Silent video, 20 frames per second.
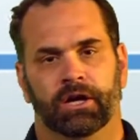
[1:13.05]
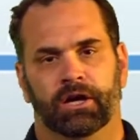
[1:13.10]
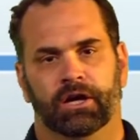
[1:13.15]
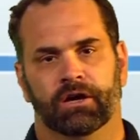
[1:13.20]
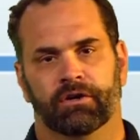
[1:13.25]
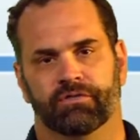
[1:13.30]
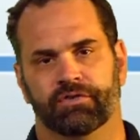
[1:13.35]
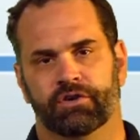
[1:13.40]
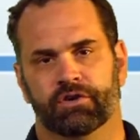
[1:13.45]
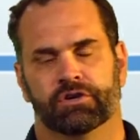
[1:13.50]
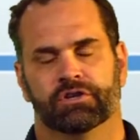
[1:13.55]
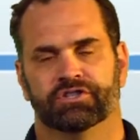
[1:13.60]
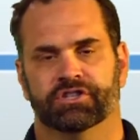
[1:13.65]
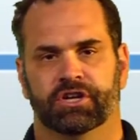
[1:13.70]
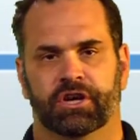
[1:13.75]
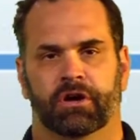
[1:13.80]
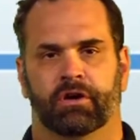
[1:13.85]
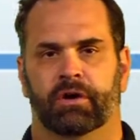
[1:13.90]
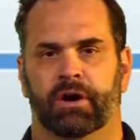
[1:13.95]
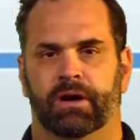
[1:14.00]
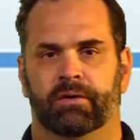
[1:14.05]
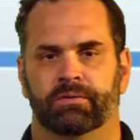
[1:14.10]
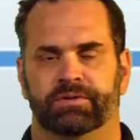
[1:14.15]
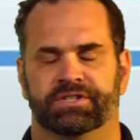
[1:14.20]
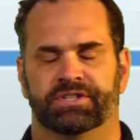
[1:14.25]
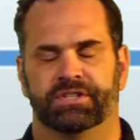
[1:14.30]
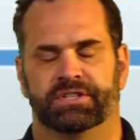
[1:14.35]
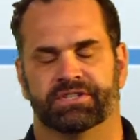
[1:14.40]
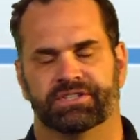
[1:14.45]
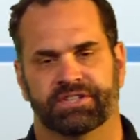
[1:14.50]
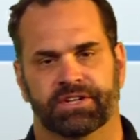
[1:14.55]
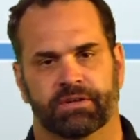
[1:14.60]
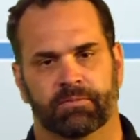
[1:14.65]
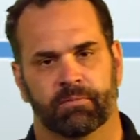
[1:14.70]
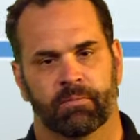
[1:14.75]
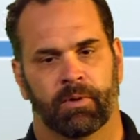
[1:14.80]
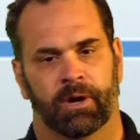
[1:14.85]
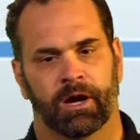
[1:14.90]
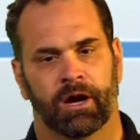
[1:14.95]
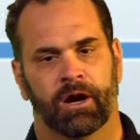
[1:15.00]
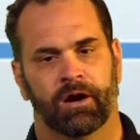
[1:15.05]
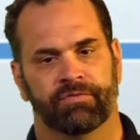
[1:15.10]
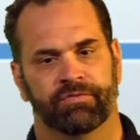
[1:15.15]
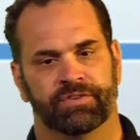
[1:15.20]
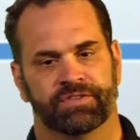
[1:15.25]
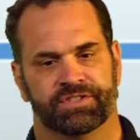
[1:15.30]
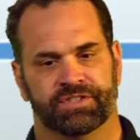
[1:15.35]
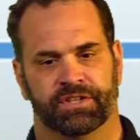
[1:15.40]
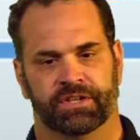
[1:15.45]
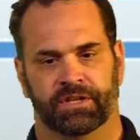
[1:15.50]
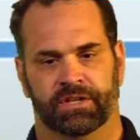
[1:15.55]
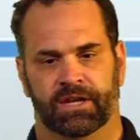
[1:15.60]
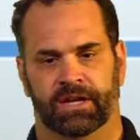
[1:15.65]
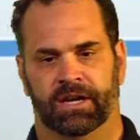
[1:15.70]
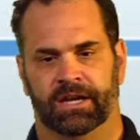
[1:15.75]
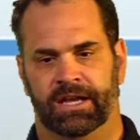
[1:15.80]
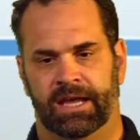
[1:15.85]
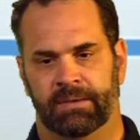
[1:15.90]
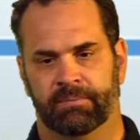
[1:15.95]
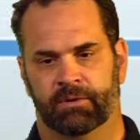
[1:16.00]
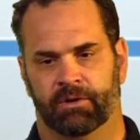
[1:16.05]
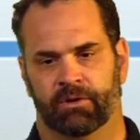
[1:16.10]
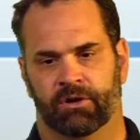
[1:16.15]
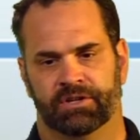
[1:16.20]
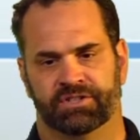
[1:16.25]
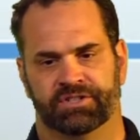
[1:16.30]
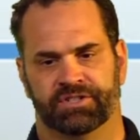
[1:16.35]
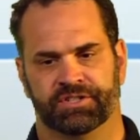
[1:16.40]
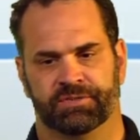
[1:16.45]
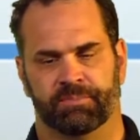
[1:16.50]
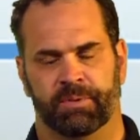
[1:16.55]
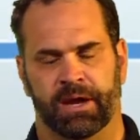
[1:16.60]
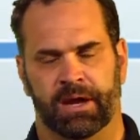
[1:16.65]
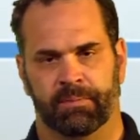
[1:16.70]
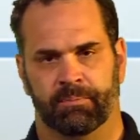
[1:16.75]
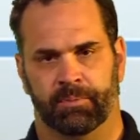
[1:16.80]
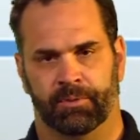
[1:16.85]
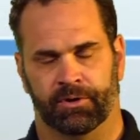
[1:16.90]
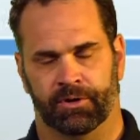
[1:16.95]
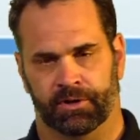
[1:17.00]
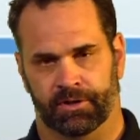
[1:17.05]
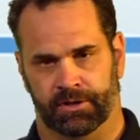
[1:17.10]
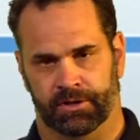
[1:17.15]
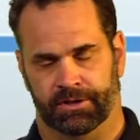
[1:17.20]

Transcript: A few years ago, I was sitting in my office and I came across this paper,